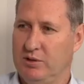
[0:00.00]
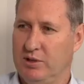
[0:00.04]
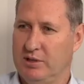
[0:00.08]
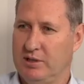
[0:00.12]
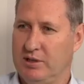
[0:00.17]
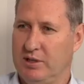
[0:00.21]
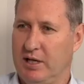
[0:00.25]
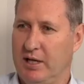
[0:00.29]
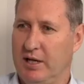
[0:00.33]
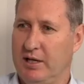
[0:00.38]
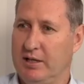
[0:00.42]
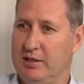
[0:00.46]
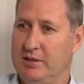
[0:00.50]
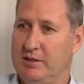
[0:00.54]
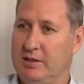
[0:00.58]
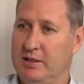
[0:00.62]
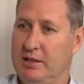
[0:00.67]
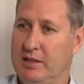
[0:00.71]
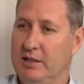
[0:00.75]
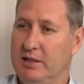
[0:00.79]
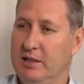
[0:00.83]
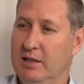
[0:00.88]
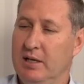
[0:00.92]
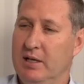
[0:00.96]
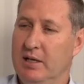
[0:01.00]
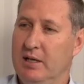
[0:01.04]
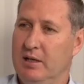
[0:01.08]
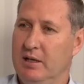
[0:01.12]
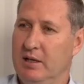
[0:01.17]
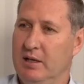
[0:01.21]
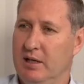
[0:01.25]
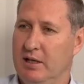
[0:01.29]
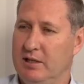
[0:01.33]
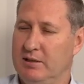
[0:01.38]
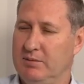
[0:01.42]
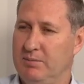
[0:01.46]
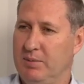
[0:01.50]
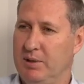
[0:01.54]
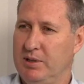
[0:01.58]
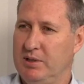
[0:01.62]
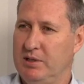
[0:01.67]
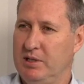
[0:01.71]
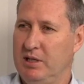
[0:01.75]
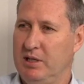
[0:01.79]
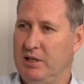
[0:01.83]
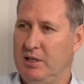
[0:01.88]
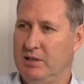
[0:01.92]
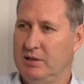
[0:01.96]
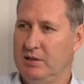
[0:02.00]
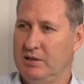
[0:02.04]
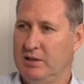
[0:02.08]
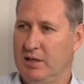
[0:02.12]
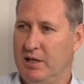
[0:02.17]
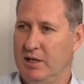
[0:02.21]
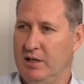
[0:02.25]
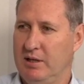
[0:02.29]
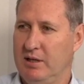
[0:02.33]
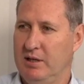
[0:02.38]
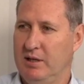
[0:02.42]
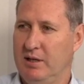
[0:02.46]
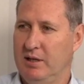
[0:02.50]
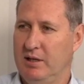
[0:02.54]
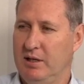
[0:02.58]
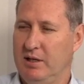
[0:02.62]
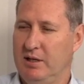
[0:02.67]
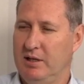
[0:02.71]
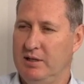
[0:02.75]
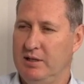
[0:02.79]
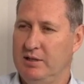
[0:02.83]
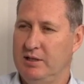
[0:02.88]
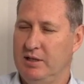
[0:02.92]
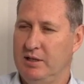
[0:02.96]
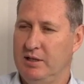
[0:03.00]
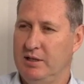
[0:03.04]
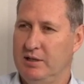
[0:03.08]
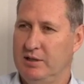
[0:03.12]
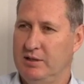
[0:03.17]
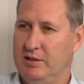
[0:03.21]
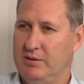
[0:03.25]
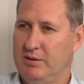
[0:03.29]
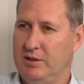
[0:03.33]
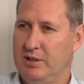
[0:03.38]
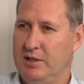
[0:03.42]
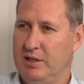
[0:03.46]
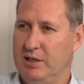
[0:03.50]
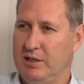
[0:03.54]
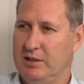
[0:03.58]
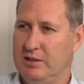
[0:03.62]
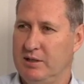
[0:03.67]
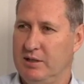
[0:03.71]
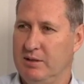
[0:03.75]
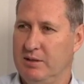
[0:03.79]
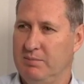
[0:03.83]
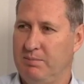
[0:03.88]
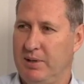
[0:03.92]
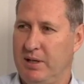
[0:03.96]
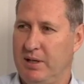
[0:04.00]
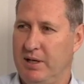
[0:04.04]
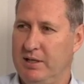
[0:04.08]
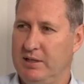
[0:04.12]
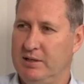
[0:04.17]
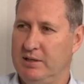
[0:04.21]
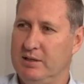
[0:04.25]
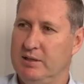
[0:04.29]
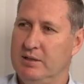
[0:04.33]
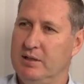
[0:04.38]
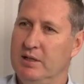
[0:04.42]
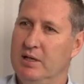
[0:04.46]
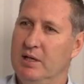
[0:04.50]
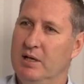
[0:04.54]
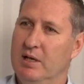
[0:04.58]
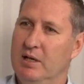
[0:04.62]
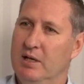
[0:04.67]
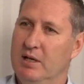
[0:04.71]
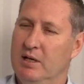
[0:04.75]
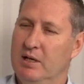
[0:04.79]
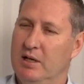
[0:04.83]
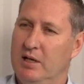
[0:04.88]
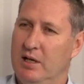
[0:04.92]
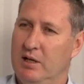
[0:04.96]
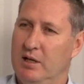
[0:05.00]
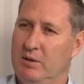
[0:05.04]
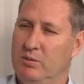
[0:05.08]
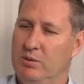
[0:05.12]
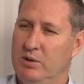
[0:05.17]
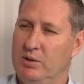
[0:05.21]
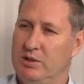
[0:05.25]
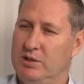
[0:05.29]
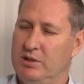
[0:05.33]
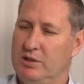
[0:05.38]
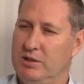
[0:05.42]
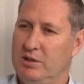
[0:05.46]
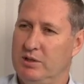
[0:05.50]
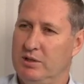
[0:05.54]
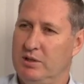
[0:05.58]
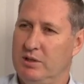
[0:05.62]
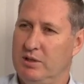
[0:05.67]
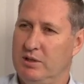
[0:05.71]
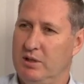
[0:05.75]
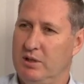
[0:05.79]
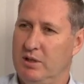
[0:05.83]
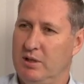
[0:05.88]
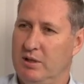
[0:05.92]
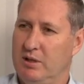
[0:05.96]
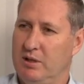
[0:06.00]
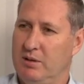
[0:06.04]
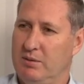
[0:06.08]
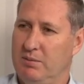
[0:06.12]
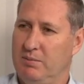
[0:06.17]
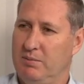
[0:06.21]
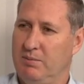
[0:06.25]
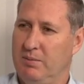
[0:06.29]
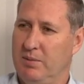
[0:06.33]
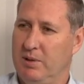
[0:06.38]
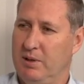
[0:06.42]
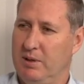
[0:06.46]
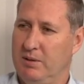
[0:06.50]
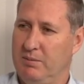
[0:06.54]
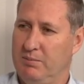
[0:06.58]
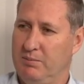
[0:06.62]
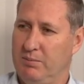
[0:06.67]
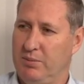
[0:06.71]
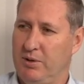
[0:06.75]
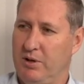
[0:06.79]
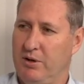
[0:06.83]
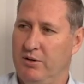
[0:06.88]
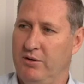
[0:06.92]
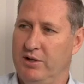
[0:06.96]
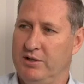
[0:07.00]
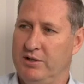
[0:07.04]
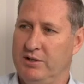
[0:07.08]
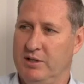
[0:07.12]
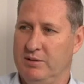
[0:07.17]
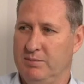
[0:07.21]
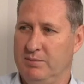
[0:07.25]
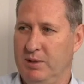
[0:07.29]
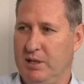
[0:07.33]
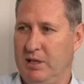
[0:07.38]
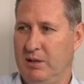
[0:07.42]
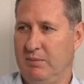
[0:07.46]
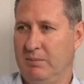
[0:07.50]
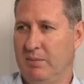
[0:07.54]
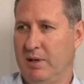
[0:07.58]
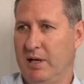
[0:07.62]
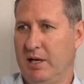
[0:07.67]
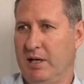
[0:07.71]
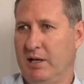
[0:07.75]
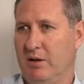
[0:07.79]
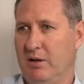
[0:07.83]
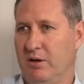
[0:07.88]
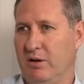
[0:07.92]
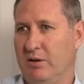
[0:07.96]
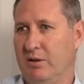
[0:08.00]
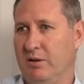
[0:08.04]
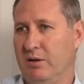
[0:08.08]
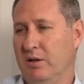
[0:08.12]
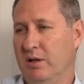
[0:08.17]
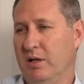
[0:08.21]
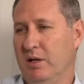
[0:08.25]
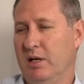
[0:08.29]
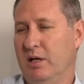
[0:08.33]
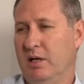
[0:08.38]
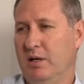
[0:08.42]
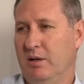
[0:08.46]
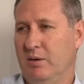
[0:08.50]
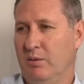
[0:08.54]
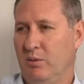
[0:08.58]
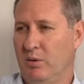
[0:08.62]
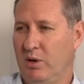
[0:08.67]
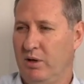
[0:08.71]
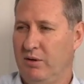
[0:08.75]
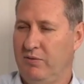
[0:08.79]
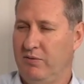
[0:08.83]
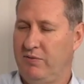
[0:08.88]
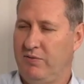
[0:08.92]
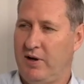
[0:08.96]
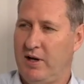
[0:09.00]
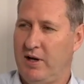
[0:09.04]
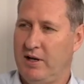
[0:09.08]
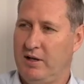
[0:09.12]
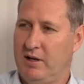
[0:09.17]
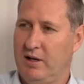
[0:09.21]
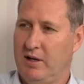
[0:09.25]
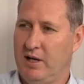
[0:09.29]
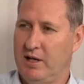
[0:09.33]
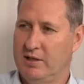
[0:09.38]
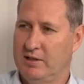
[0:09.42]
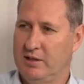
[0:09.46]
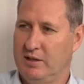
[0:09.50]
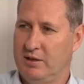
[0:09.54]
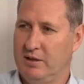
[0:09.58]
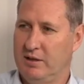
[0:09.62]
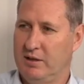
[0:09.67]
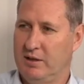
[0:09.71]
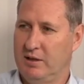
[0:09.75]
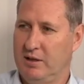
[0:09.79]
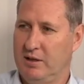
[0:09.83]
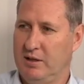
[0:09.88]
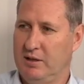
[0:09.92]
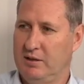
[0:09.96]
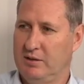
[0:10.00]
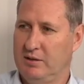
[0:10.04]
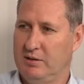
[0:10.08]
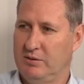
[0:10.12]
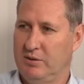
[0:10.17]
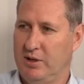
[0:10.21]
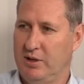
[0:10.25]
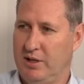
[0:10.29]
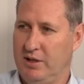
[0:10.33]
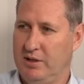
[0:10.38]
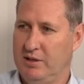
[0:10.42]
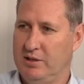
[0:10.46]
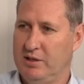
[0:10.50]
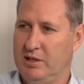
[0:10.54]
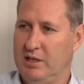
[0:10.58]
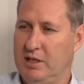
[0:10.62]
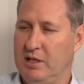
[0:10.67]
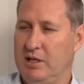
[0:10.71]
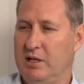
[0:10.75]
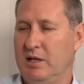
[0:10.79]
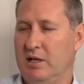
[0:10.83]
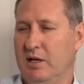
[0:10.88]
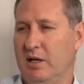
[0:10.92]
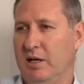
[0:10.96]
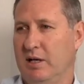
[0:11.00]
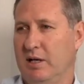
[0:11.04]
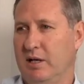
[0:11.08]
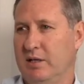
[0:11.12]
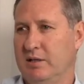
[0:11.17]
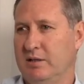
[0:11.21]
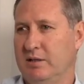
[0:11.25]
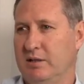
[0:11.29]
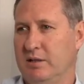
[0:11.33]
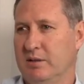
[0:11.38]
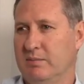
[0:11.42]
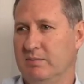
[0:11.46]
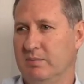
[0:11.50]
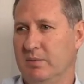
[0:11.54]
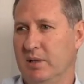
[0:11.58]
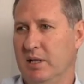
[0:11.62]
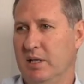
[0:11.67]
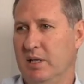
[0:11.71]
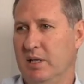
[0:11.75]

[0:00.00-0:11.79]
society, especially inside the energy industry, is the pace at which uh, progress is being made on on finalising the strategy at Eskom,